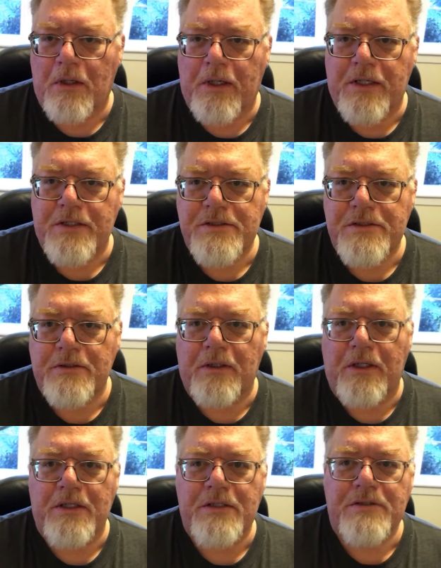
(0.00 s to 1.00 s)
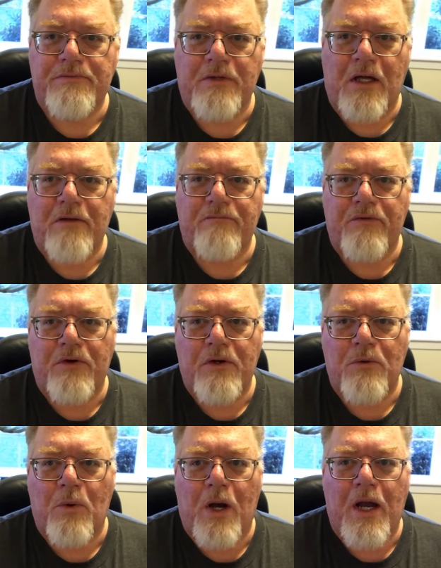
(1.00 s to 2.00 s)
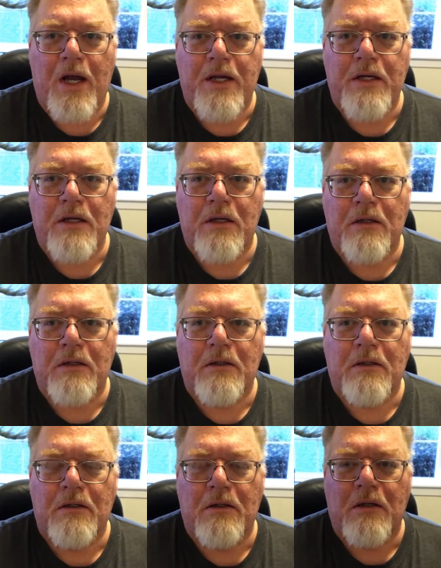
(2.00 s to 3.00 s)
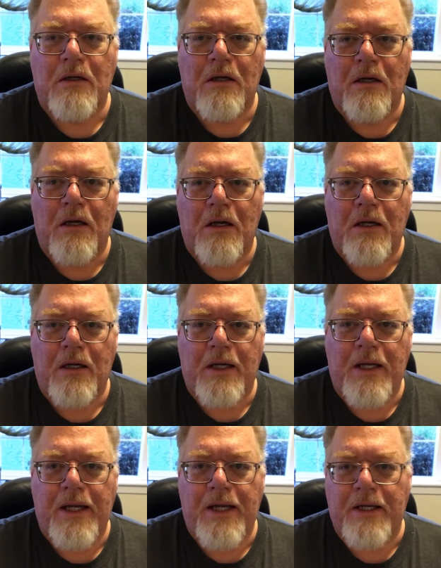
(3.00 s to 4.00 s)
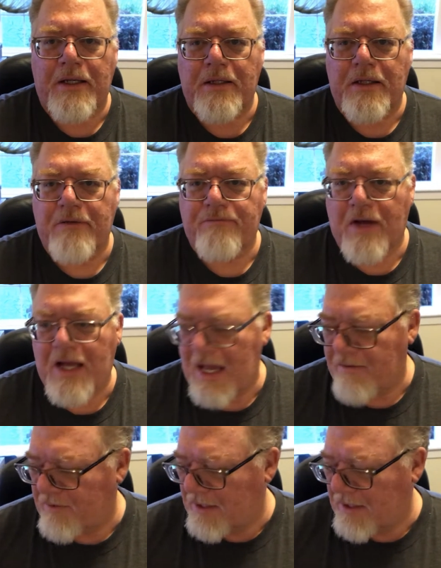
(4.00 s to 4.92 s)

it's not very wide. And if I have